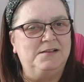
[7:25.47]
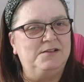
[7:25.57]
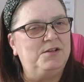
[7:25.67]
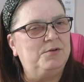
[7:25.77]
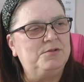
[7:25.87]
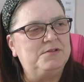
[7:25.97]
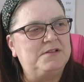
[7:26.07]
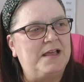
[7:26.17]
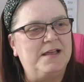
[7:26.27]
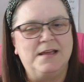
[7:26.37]
Used?
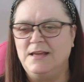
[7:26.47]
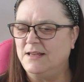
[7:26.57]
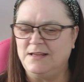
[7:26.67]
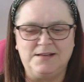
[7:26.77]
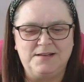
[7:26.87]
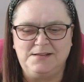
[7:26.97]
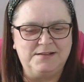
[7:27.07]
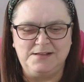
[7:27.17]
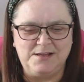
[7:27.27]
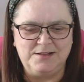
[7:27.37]

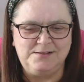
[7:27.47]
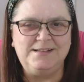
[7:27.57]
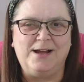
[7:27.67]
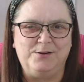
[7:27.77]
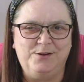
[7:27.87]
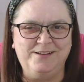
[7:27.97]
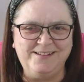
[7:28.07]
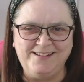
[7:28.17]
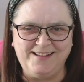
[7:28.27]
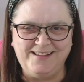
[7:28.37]
No,
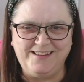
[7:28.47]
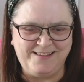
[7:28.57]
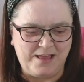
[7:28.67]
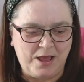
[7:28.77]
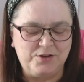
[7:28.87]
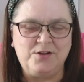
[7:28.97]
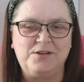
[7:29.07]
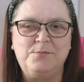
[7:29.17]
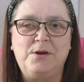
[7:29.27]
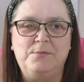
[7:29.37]
not
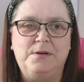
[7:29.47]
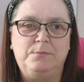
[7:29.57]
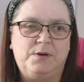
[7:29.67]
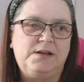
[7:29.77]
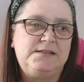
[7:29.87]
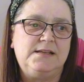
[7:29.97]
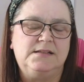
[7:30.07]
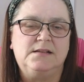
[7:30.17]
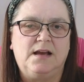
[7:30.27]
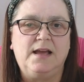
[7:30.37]
at the moment, but I
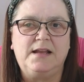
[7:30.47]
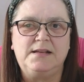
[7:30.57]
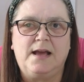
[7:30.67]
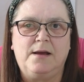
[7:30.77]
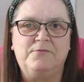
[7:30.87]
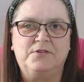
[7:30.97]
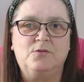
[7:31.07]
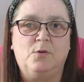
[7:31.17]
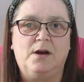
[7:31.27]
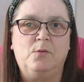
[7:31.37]
did. I had it up for
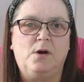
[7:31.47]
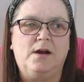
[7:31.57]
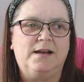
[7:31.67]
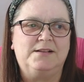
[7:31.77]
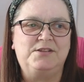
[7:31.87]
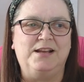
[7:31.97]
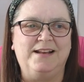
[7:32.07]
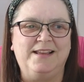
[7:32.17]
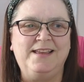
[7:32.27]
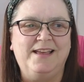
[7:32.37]
quite a while,
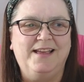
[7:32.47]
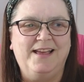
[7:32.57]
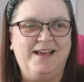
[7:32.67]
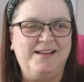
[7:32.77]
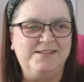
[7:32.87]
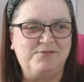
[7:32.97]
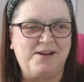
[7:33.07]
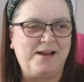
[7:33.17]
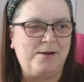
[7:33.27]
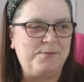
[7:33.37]
actually, and
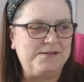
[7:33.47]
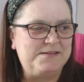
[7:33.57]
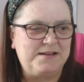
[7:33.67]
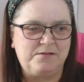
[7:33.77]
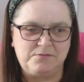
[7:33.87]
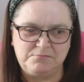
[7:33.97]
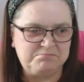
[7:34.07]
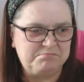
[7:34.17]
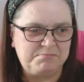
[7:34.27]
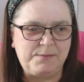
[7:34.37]
right up until
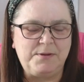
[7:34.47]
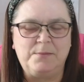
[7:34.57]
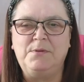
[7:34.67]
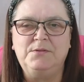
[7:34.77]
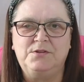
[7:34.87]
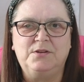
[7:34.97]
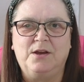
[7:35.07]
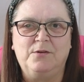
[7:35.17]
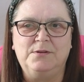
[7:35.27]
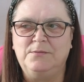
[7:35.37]
maybe a month
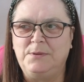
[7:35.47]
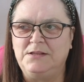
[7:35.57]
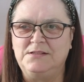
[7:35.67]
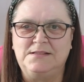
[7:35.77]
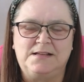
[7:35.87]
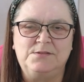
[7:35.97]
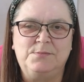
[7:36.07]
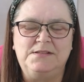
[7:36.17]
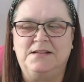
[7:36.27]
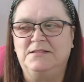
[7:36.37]
ago when the pictures had to
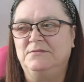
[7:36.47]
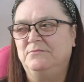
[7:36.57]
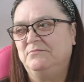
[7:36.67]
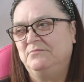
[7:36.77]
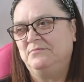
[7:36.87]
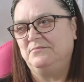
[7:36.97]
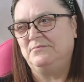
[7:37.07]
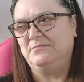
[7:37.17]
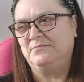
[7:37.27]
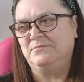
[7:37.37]
be done.
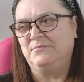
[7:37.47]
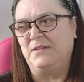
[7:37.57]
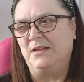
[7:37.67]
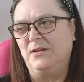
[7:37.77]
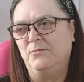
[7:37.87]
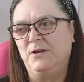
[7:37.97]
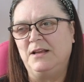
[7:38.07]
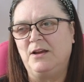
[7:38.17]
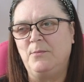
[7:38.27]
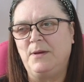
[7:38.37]
Will
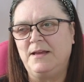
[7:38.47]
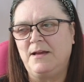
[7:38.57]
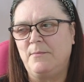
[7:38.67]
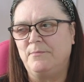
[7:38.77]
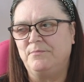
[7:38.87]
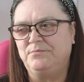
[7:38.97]
it go back up?